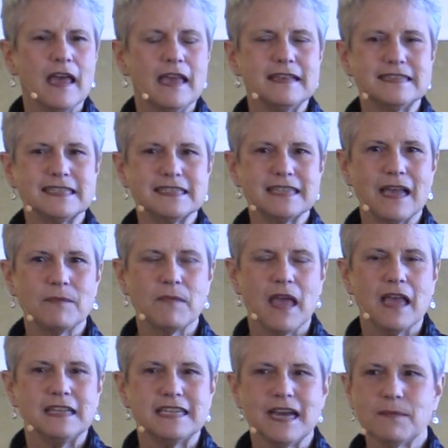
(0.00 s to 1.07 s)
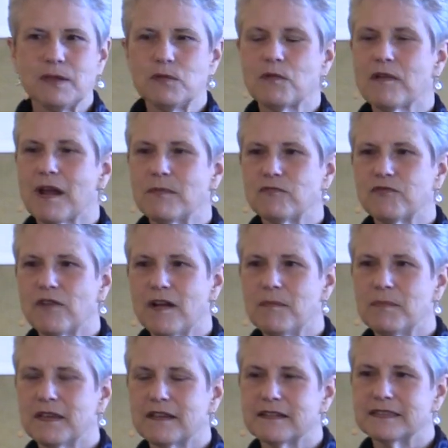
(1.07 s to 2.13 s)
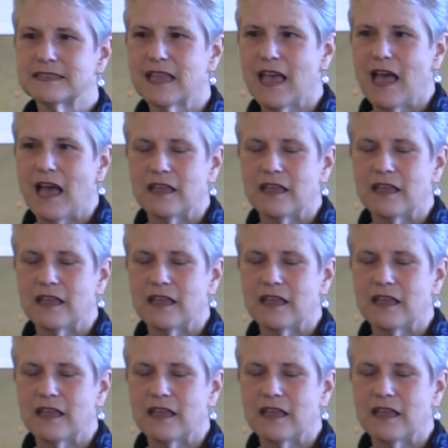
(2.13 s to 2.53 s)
he says, "I'm tell me where I'm from because